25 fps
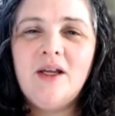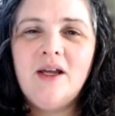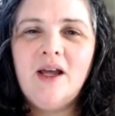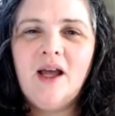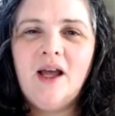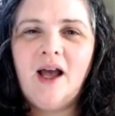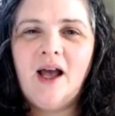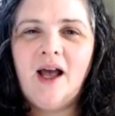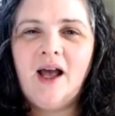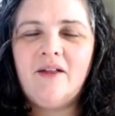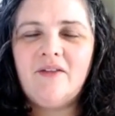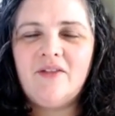
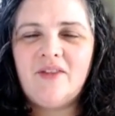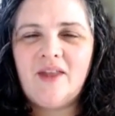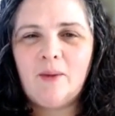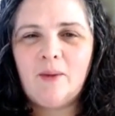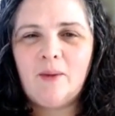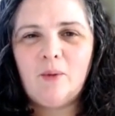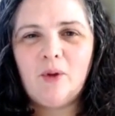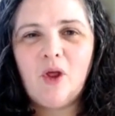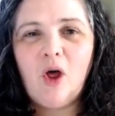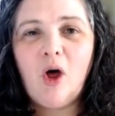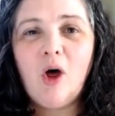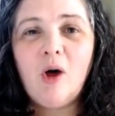that will
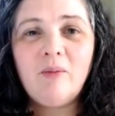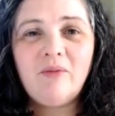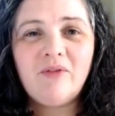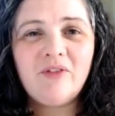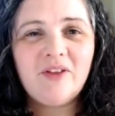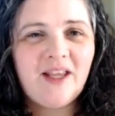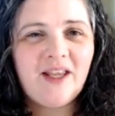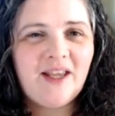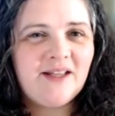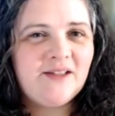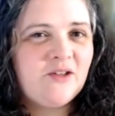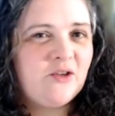hopefully
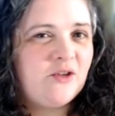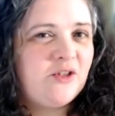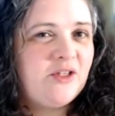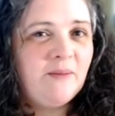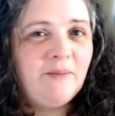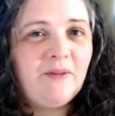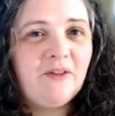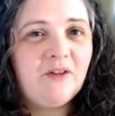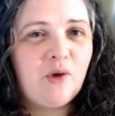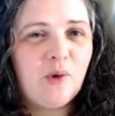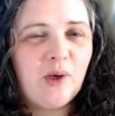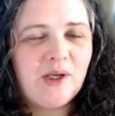answer some of
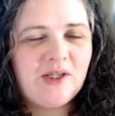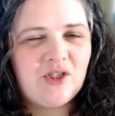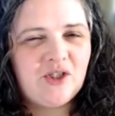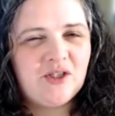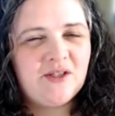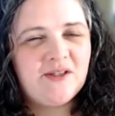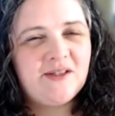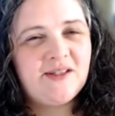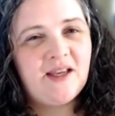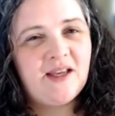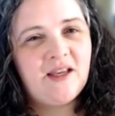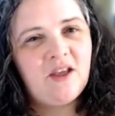the questions
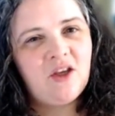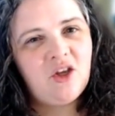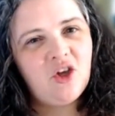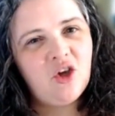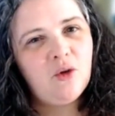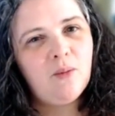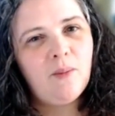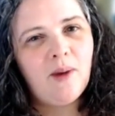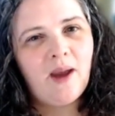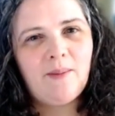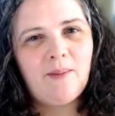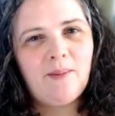that you
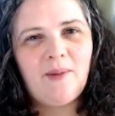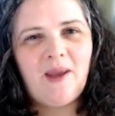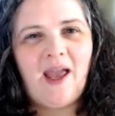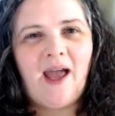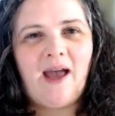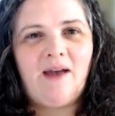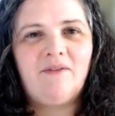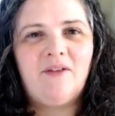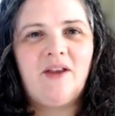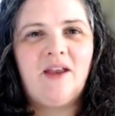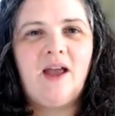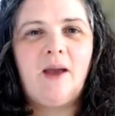might be
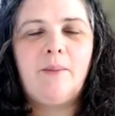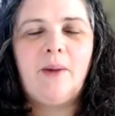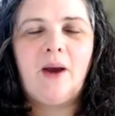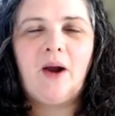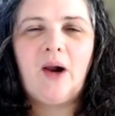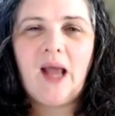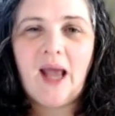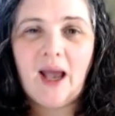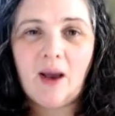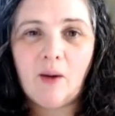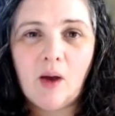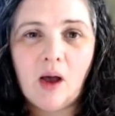having about
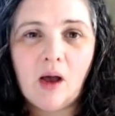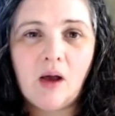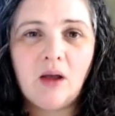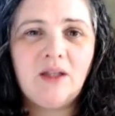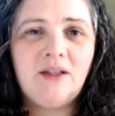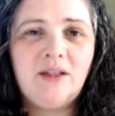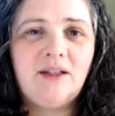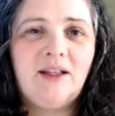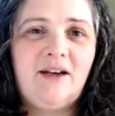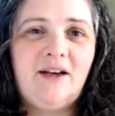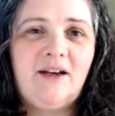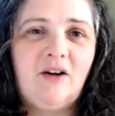how
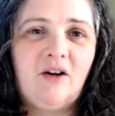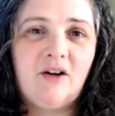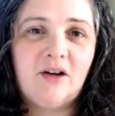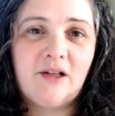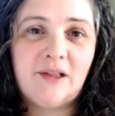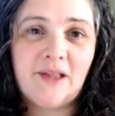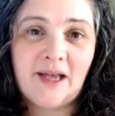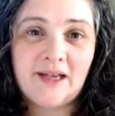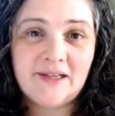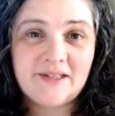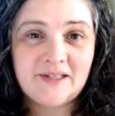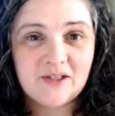online art
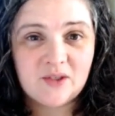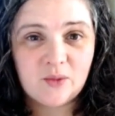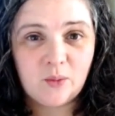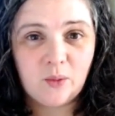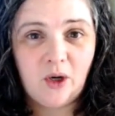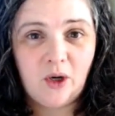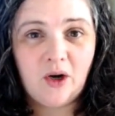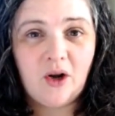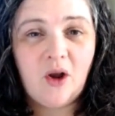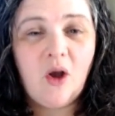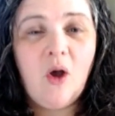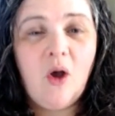classes
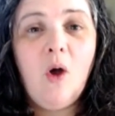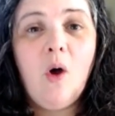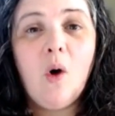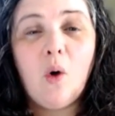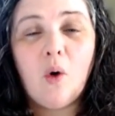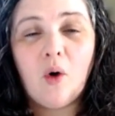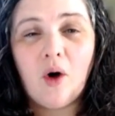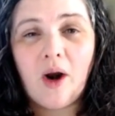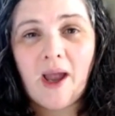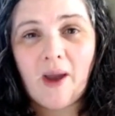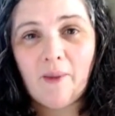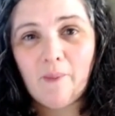work or
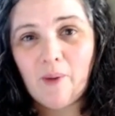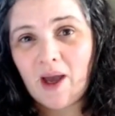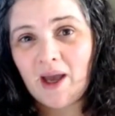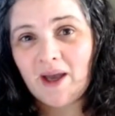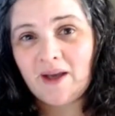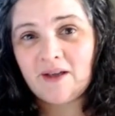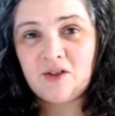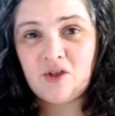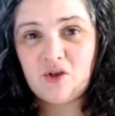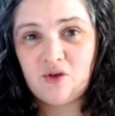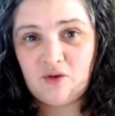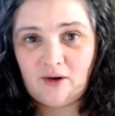how I
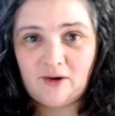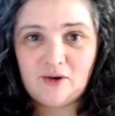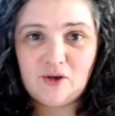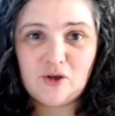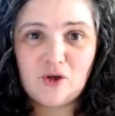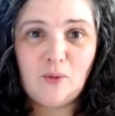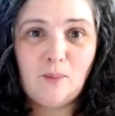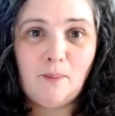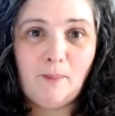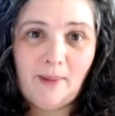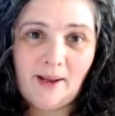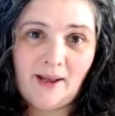structure
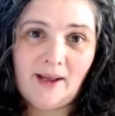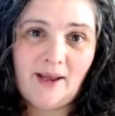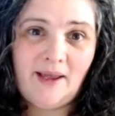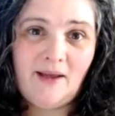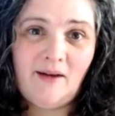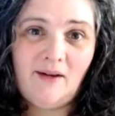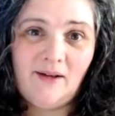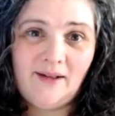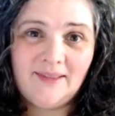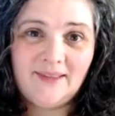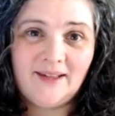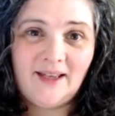my
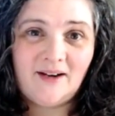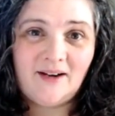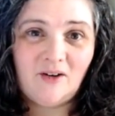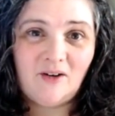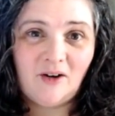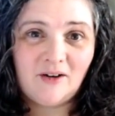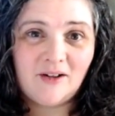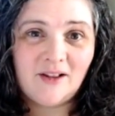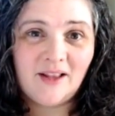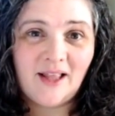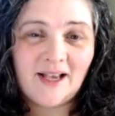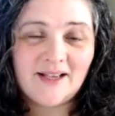online art
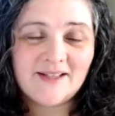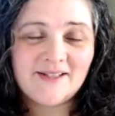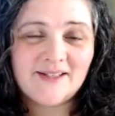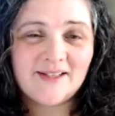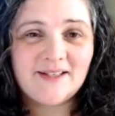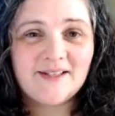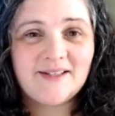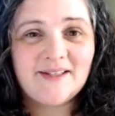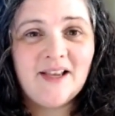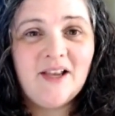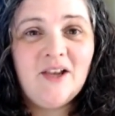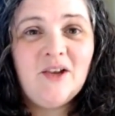classes.
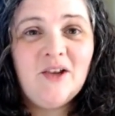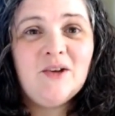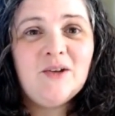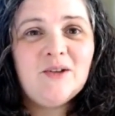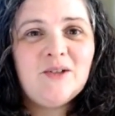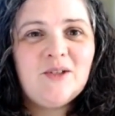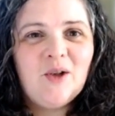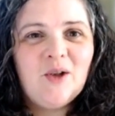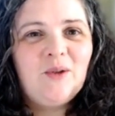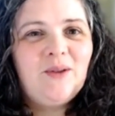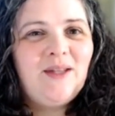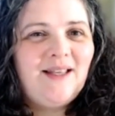So
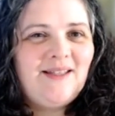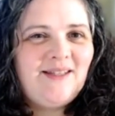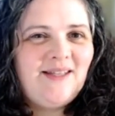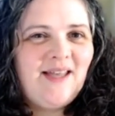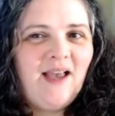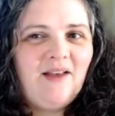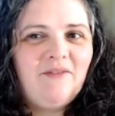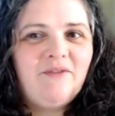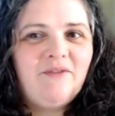let's have a